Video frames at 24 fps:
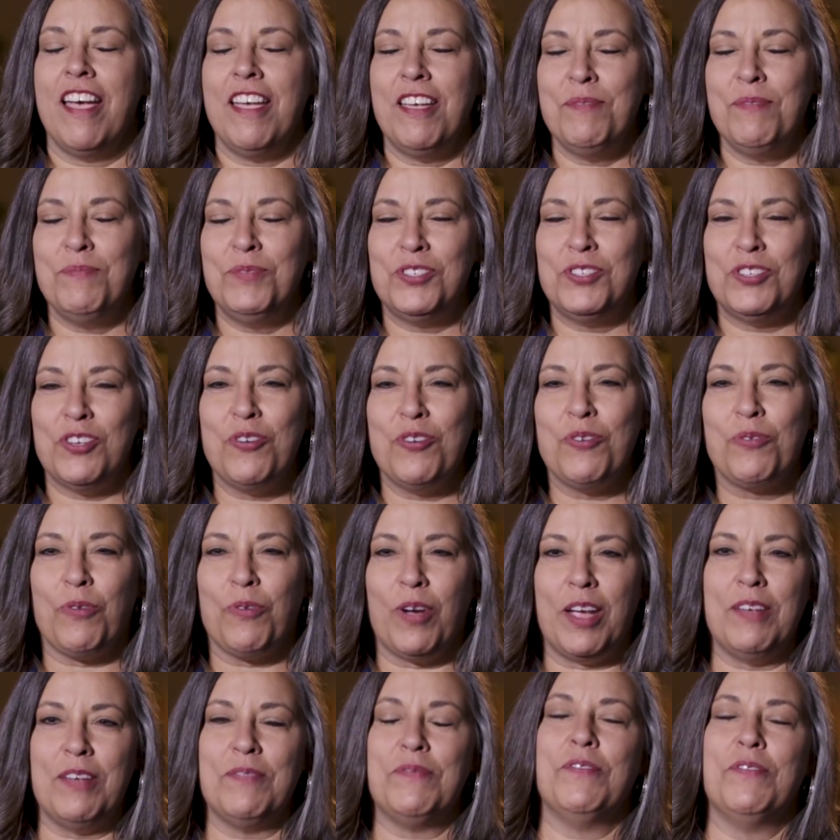I am so
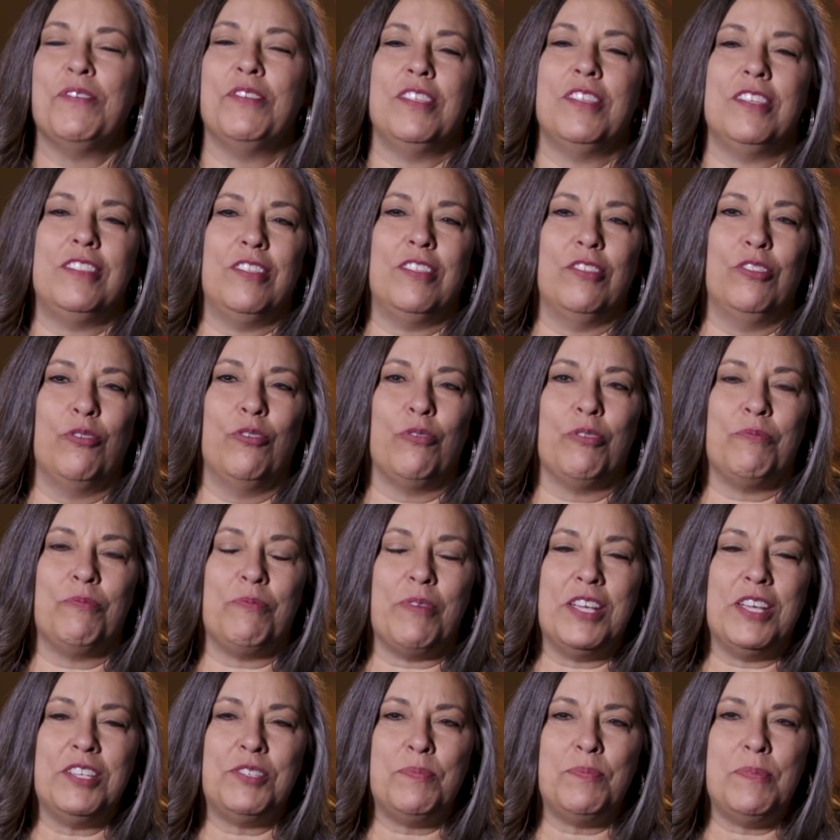grateful that the Lord
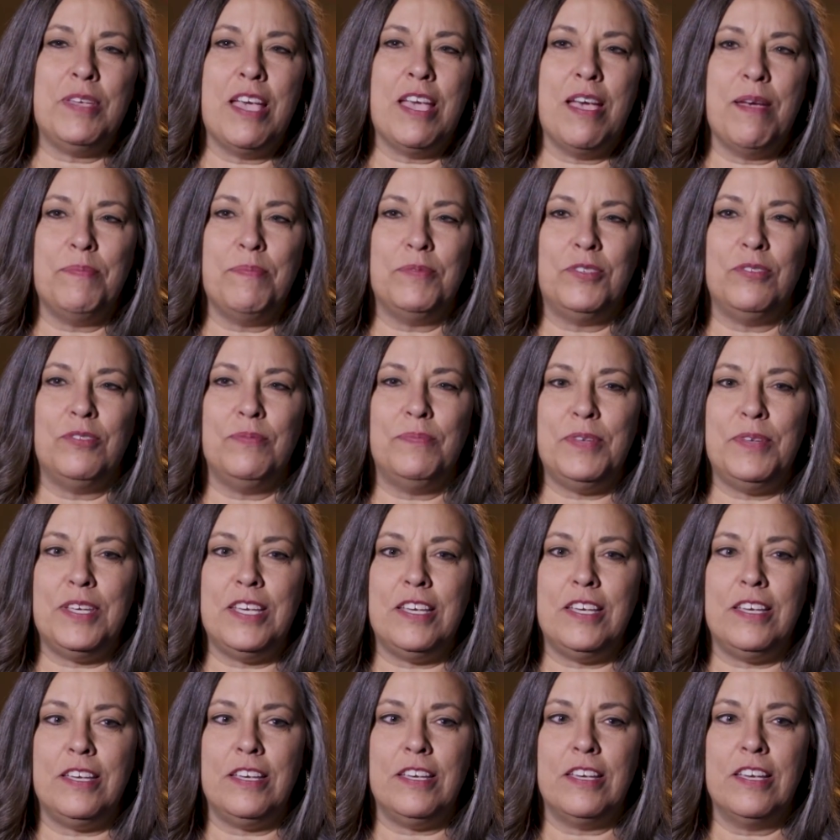raised me up to
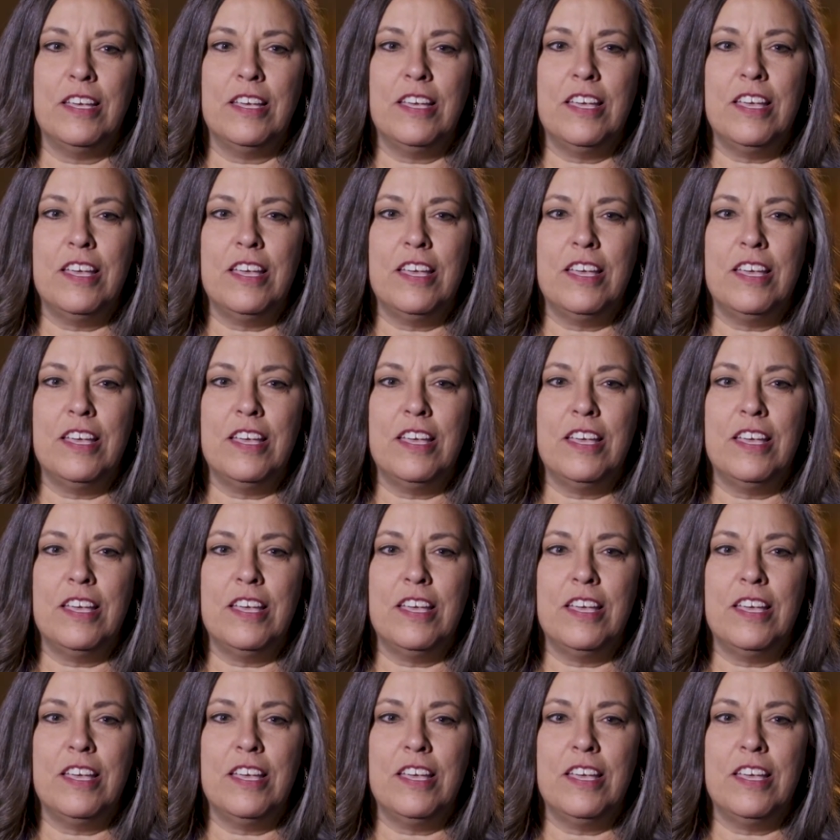be